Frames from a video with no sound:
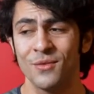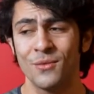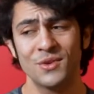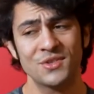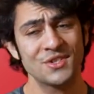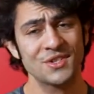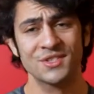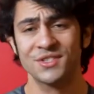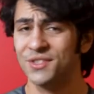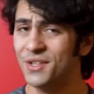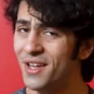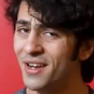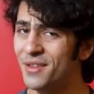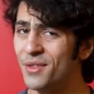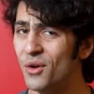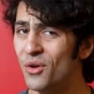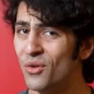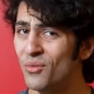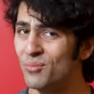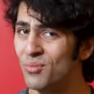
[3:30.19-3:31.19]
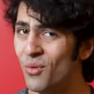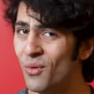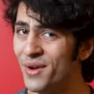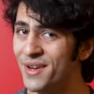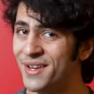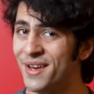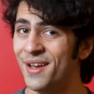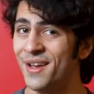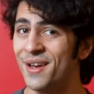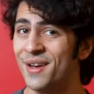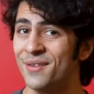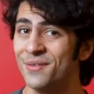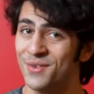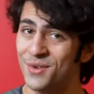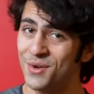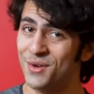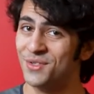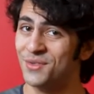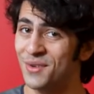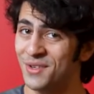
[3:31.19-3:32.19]
which is kind of the whole point of
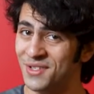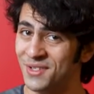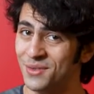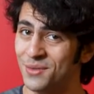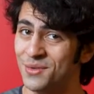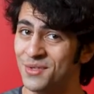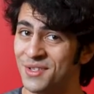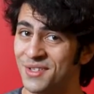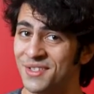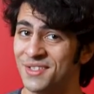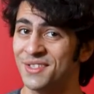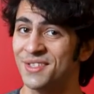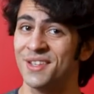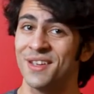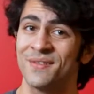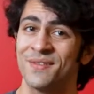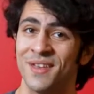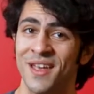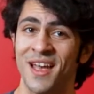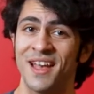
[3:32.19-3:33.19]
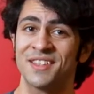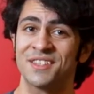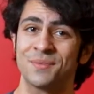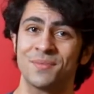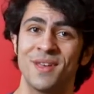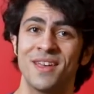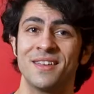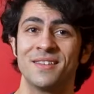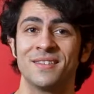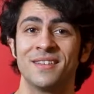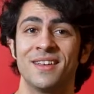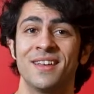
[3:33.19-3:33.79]
New Year's resolutions, if you ask me.